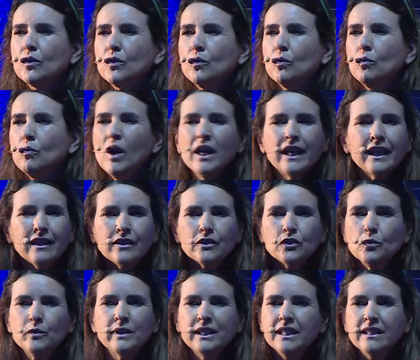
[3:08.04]
Why
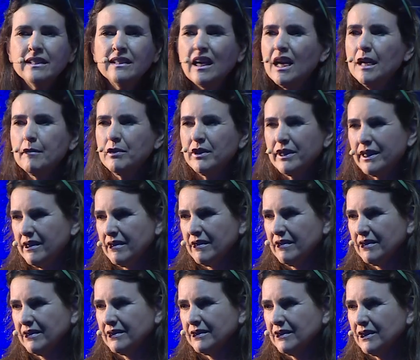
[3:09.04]
do we need
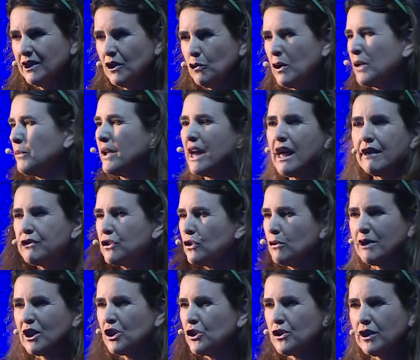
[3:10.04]
libraries when we have so
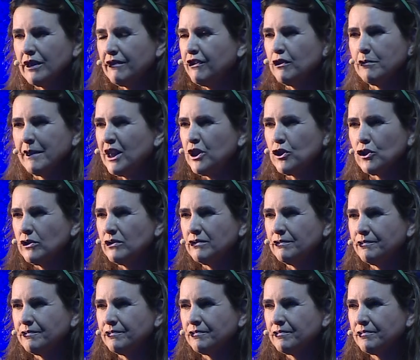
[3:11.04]
much
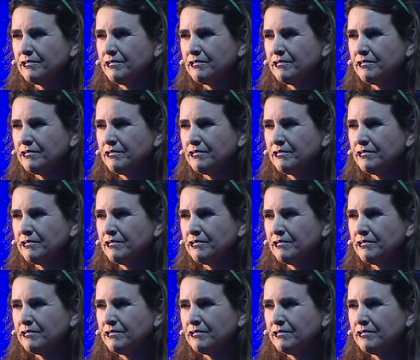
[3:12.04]
information?